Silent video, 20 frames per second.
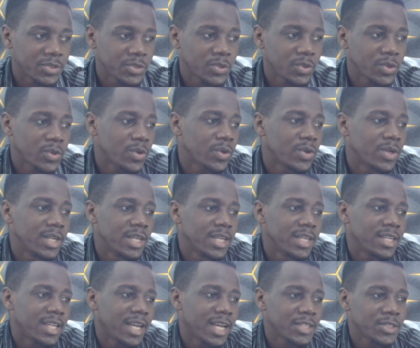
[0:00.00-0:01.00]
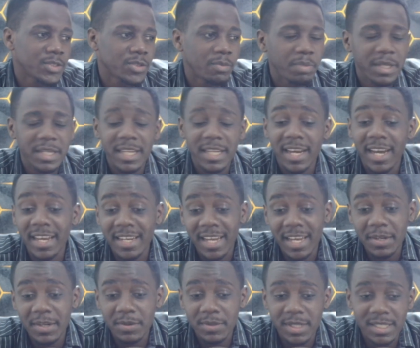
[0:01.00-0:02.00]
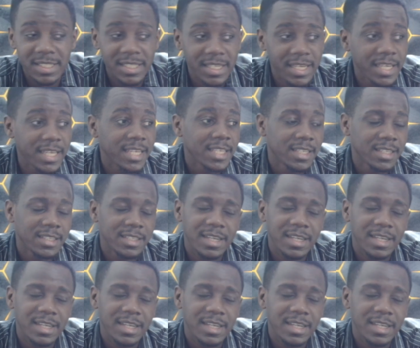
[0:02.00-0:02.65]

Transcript: So Arsenal played a high line on the day.